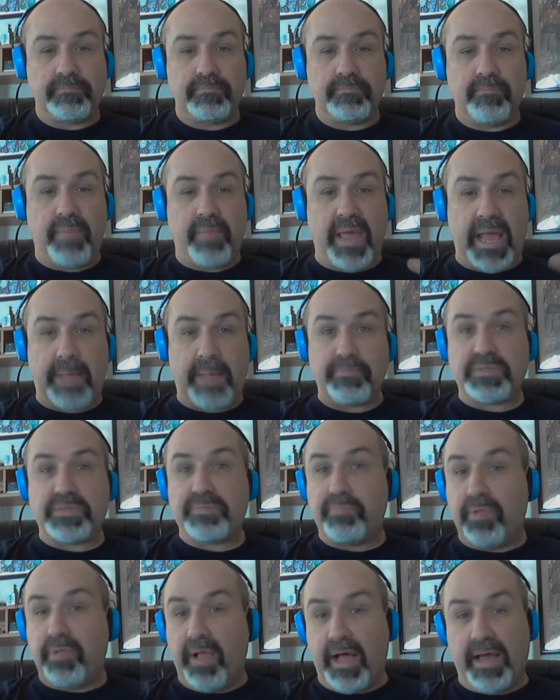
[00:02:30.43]
maps,
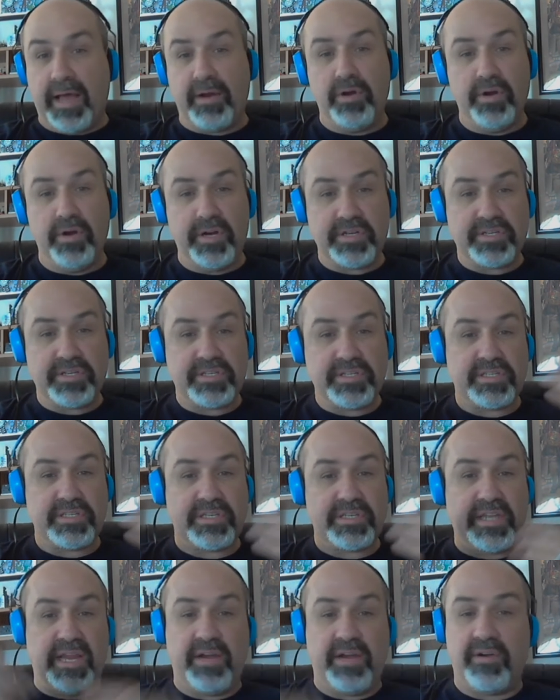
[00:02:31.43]
plot hooks,
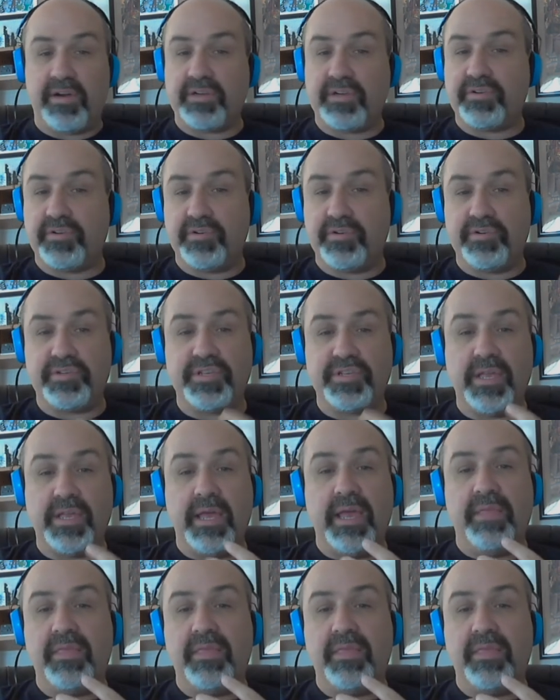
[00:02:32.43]
characters.